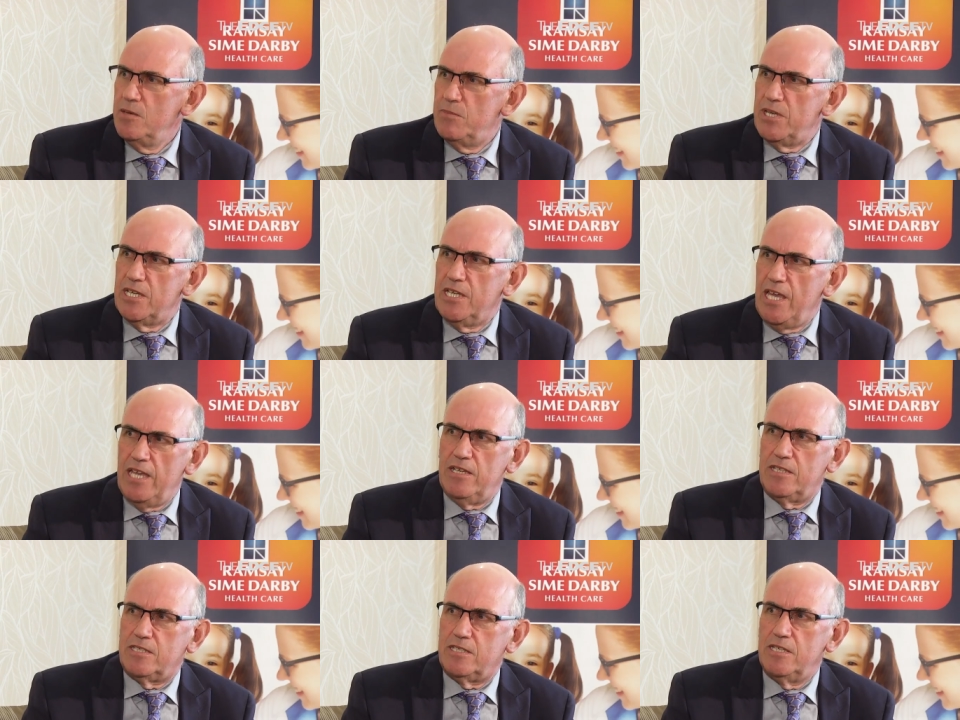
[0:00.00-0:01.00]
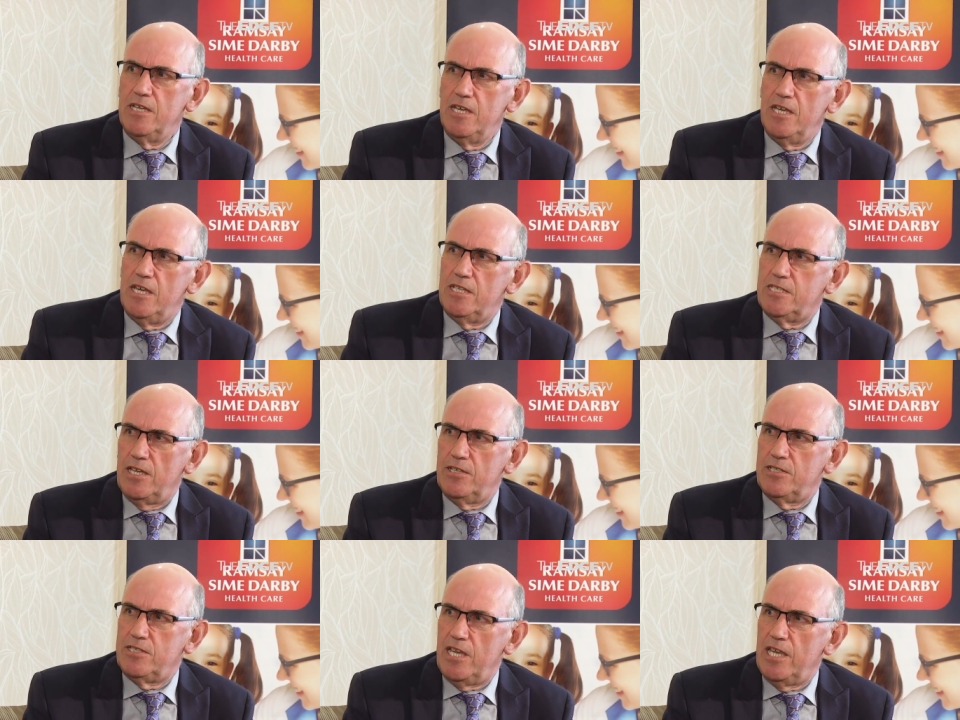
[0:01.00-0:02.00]
But again, it's, it's
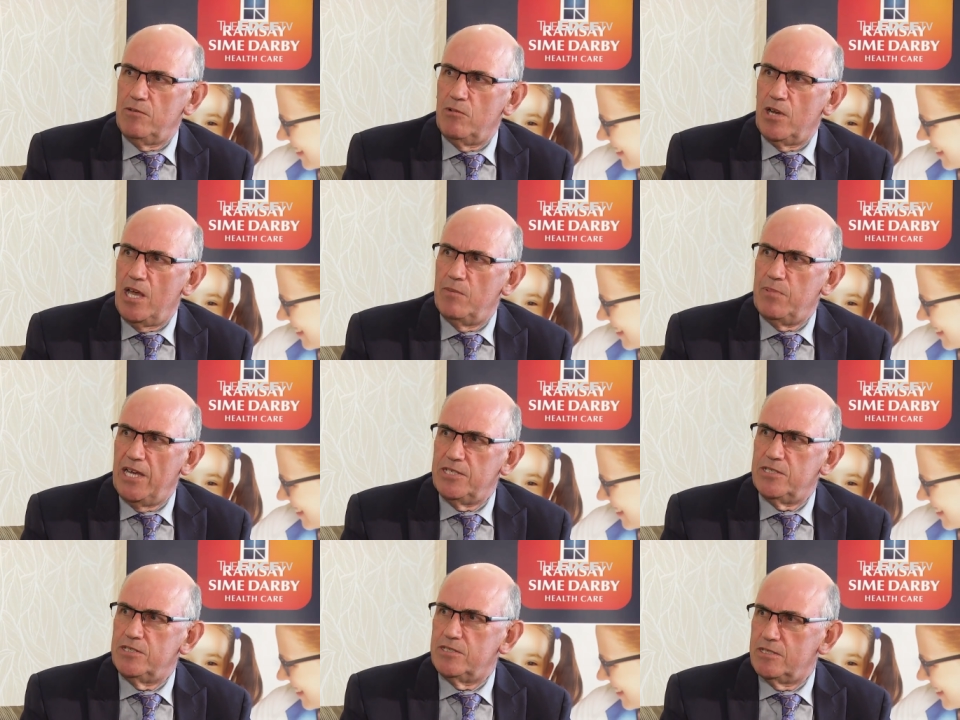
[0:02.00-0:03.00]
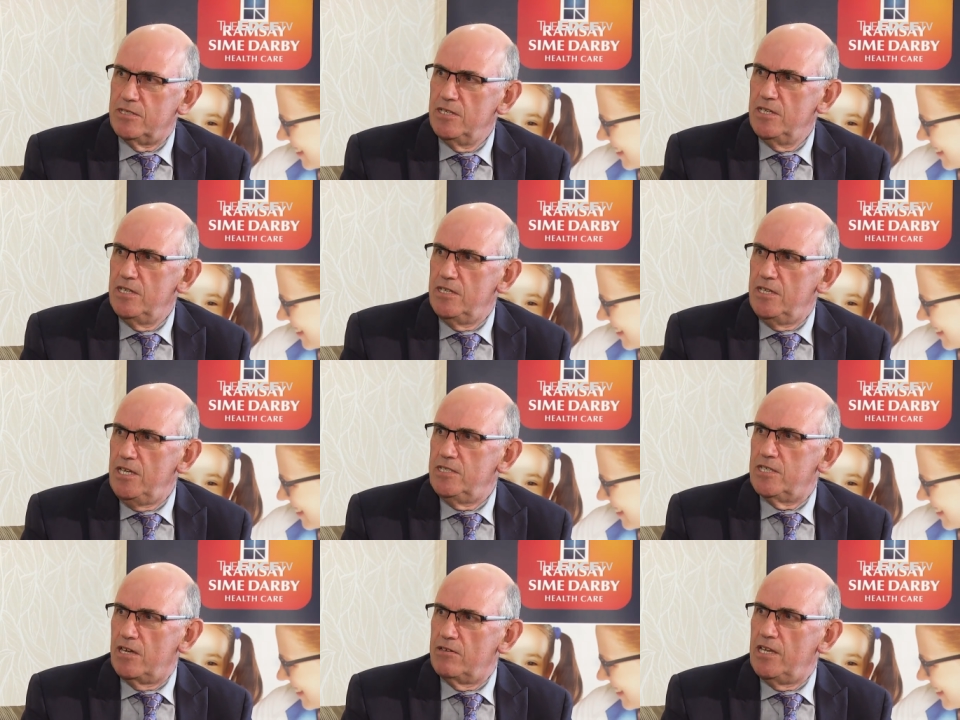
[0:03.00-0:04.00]
understanding what our patients
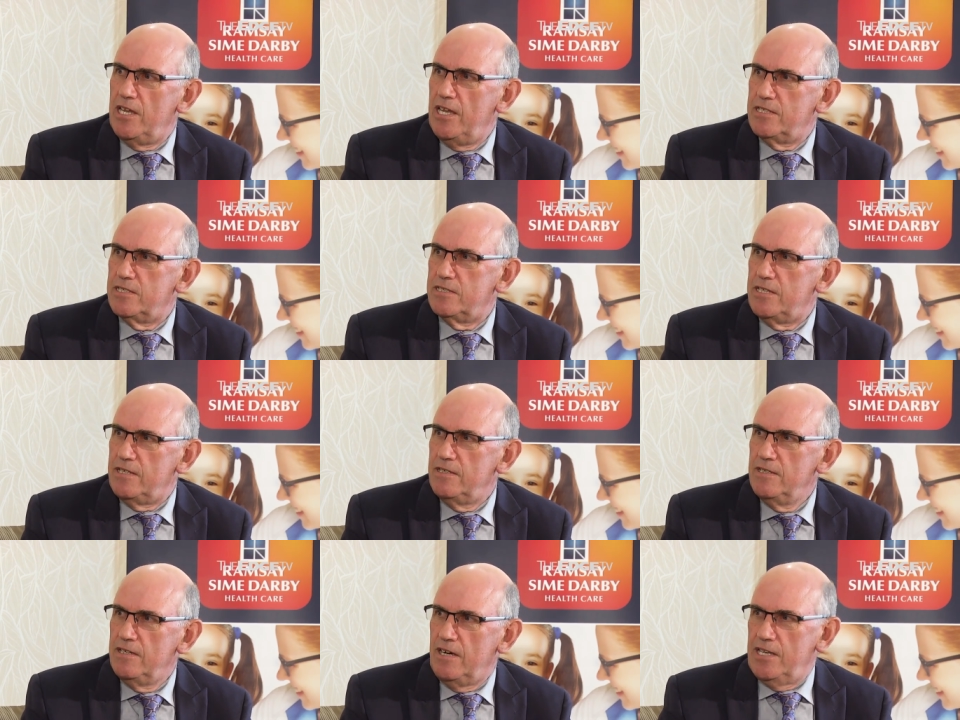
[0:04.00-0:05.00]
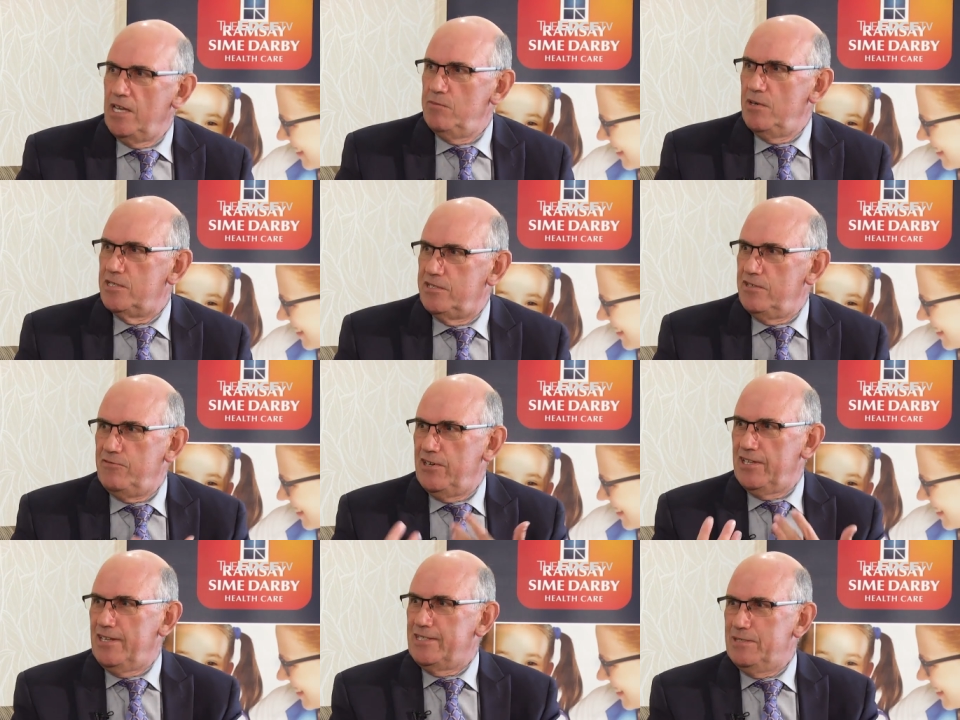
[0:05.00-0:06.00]
needs are, and as I said, I know myself
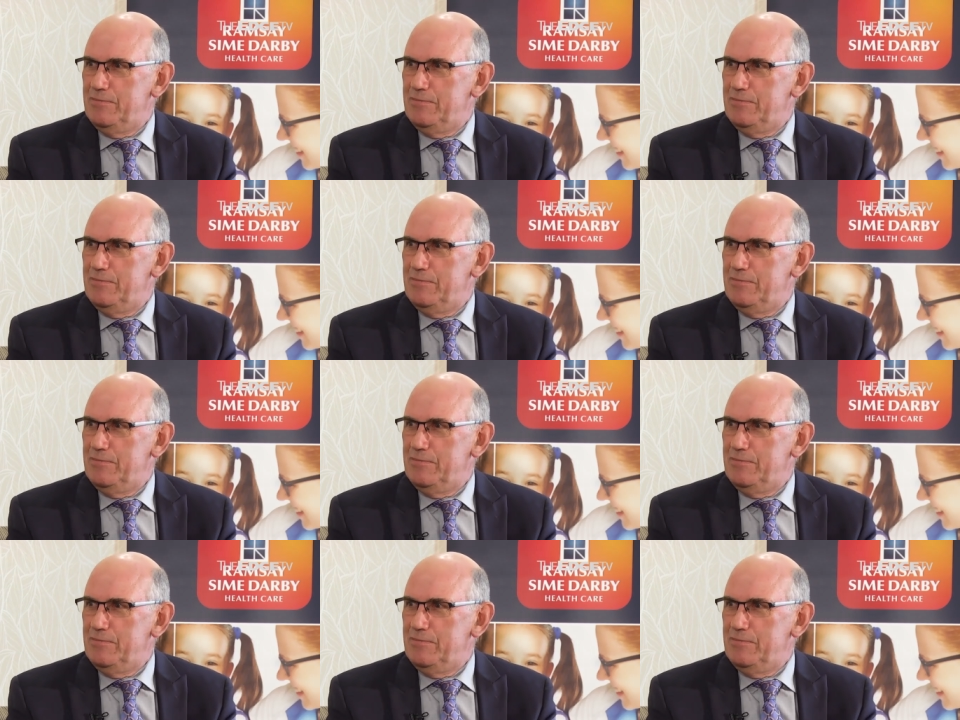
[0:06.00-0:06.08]
I'd like